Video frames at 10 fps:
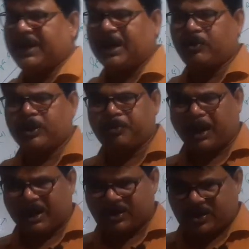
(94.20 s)
Act was
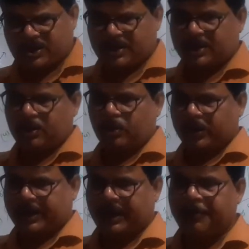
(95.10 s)
passed,
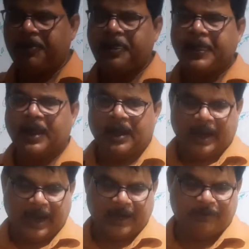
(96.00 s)
okay,
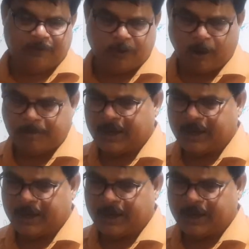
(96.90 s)
and from